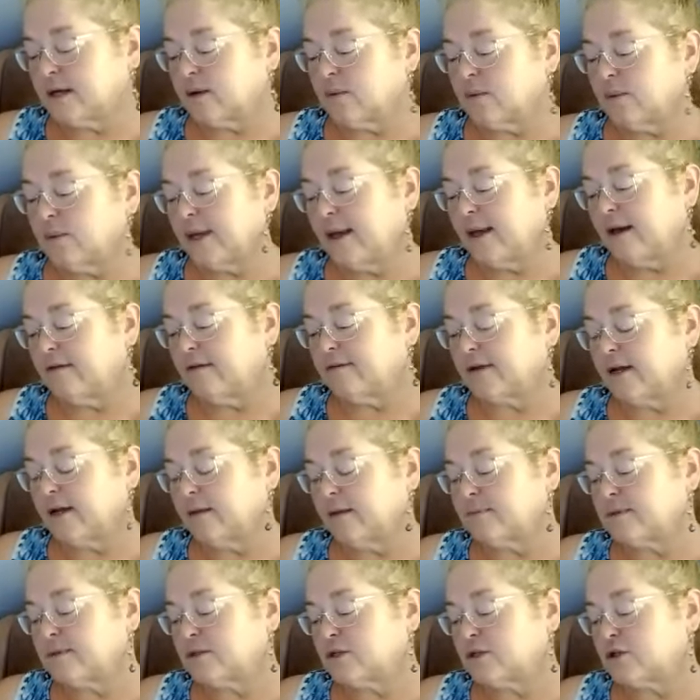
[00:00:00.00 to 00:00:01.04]
we have an
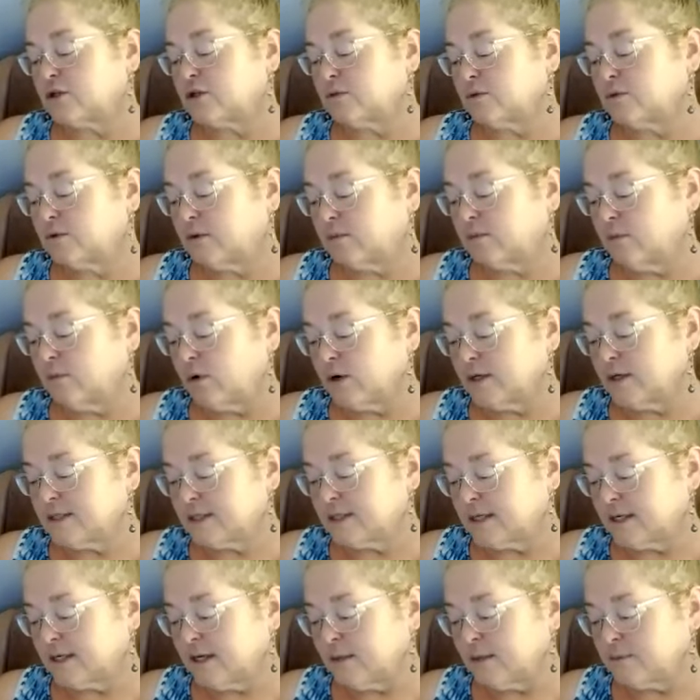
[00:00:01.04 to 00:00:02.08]
opposition between Mars
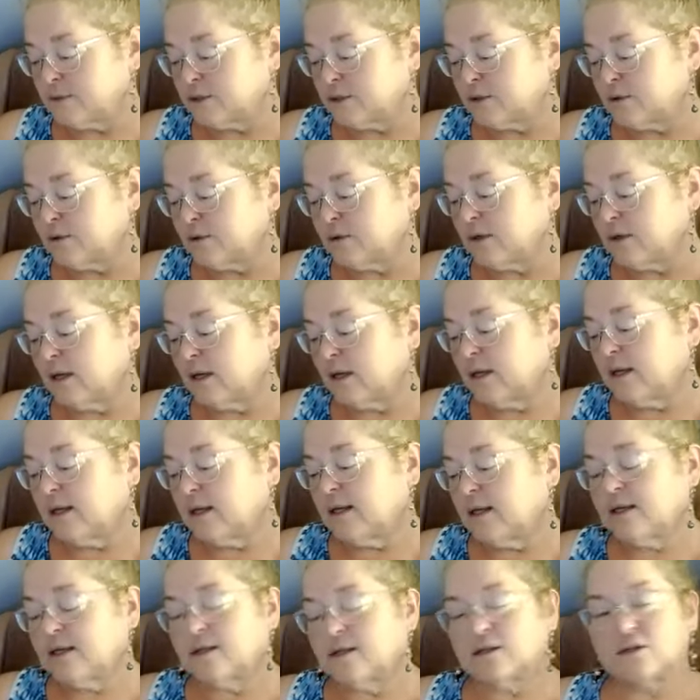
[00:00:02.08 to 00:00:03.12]
and Neptune.
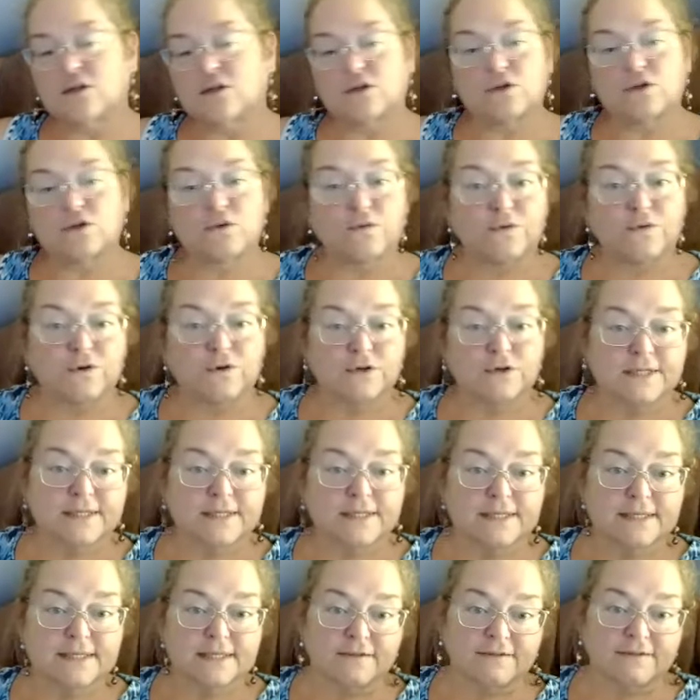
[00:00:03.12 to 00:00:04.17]
This is your first
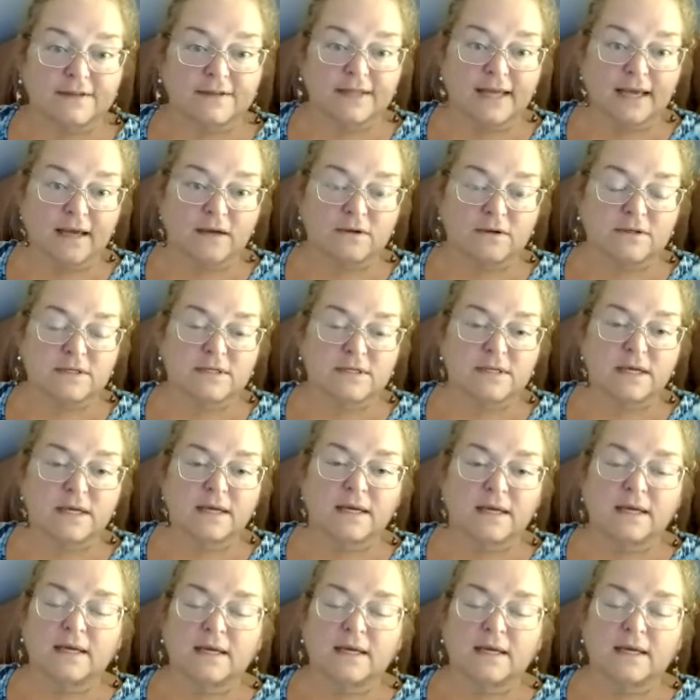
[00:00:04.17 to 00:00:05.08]
and seventh house.